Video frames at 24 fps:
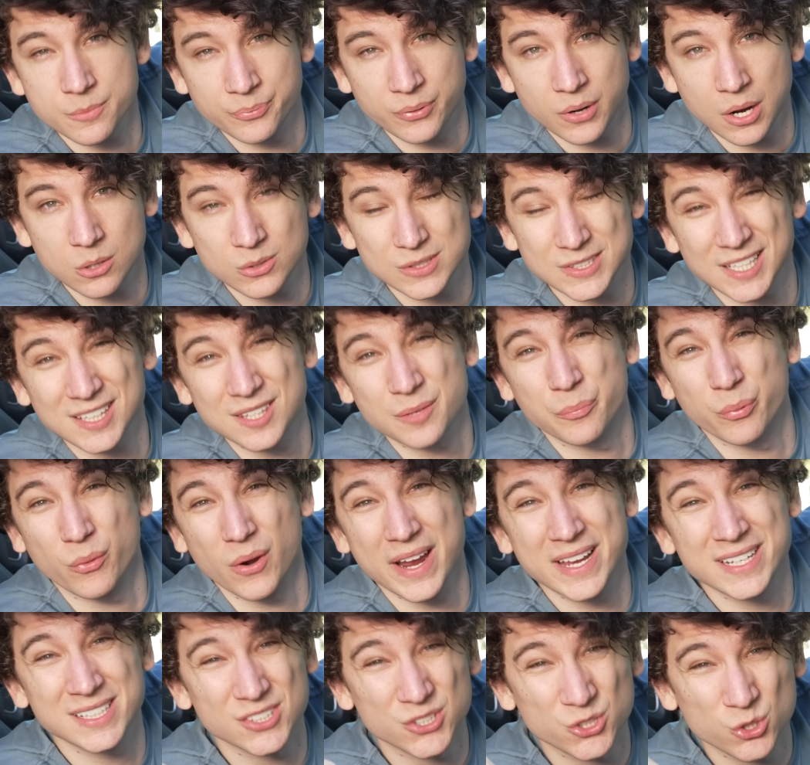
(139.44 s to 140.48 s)
pro is that the
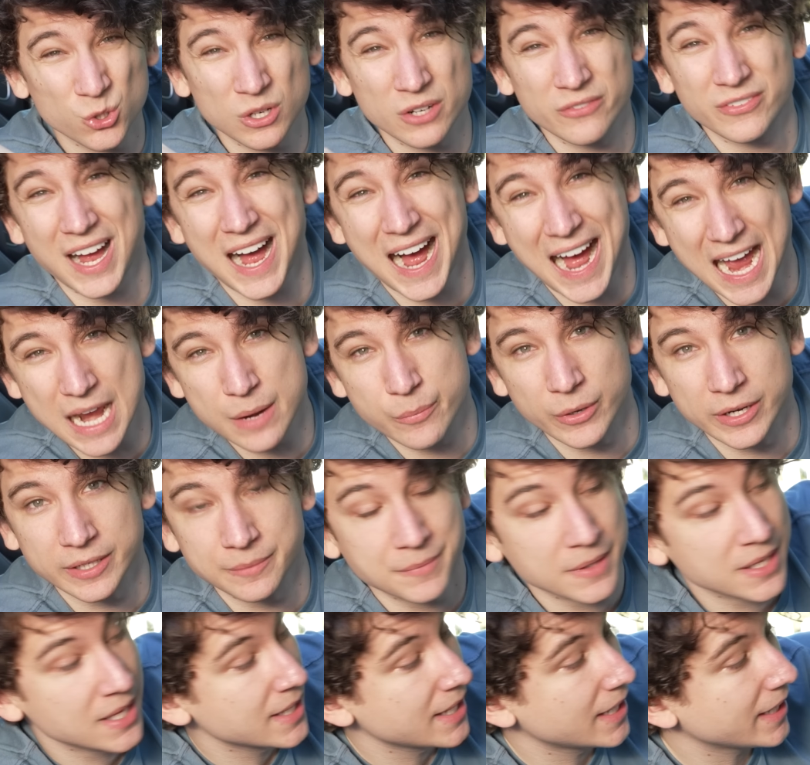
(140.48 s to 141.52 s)
brain is sort of a hybrid.
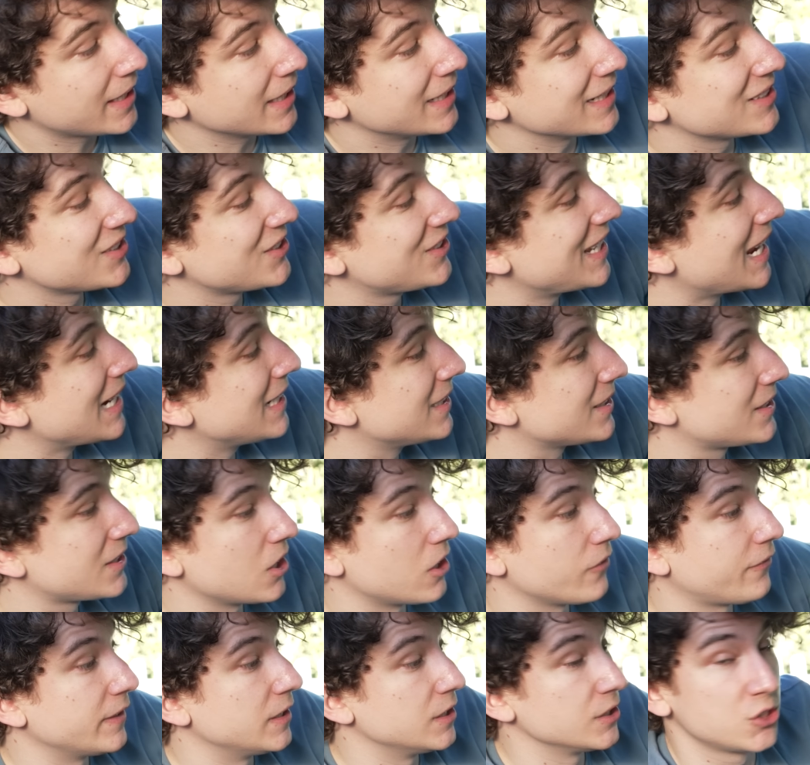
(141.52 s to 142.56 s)
It can extend
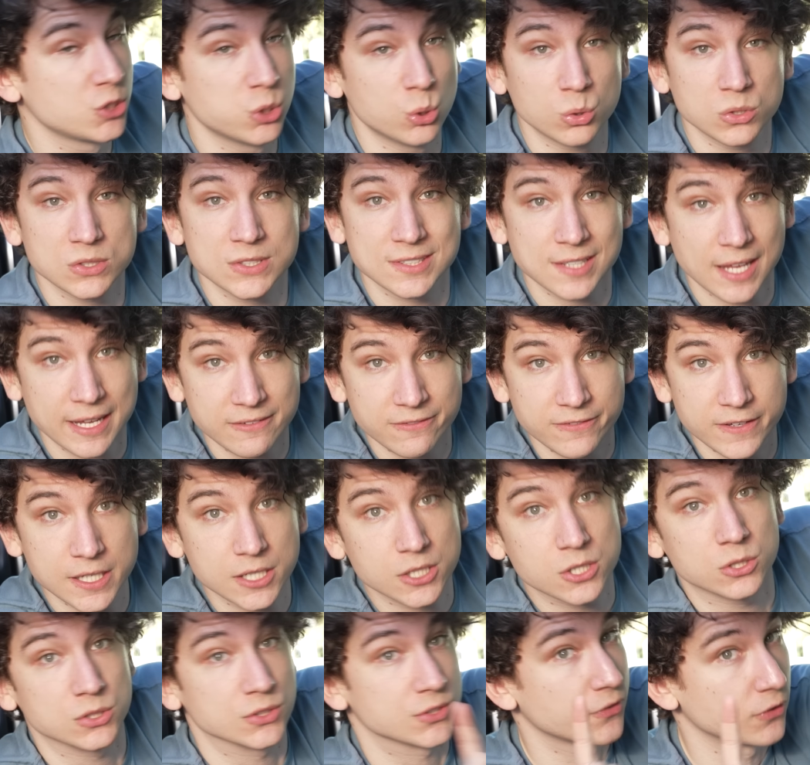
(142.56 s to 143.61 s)
itself into tools like
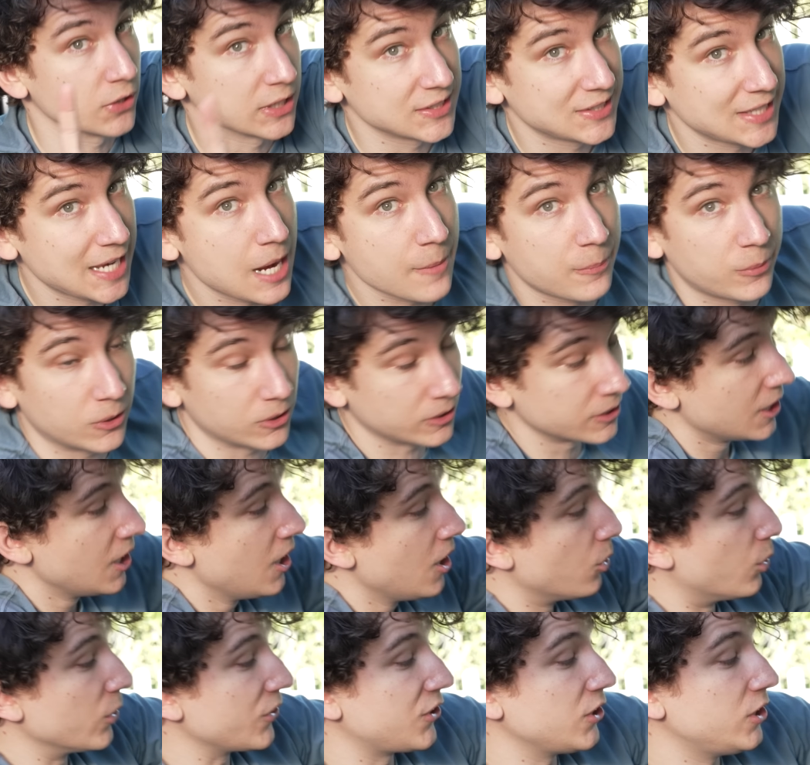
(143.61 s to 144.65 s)
vehicles. For example,
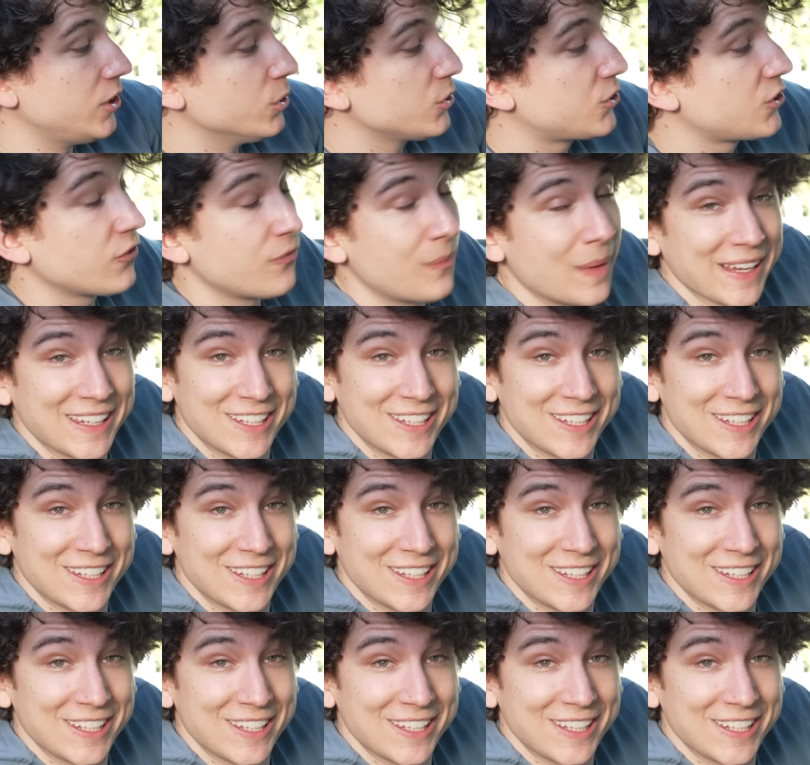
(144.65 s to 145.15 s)
with the use of my